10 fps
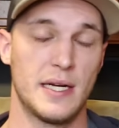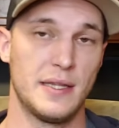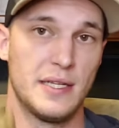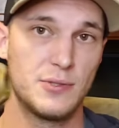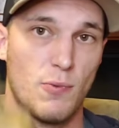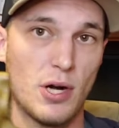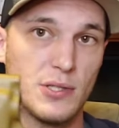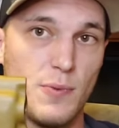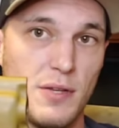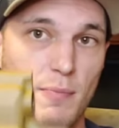and this
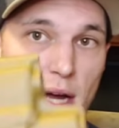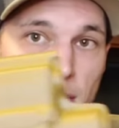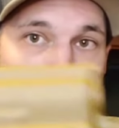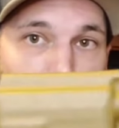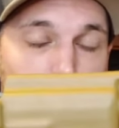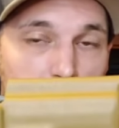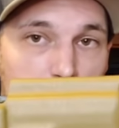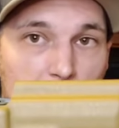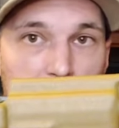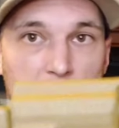works with my two
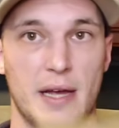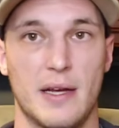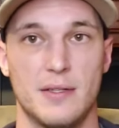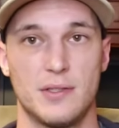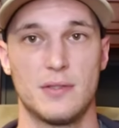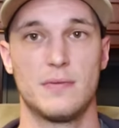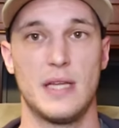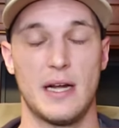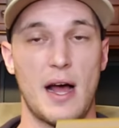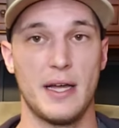primary handguns
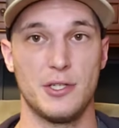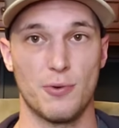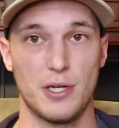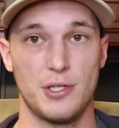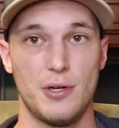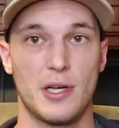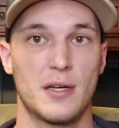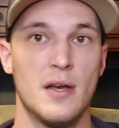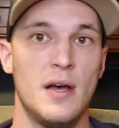that I enjoy shooting,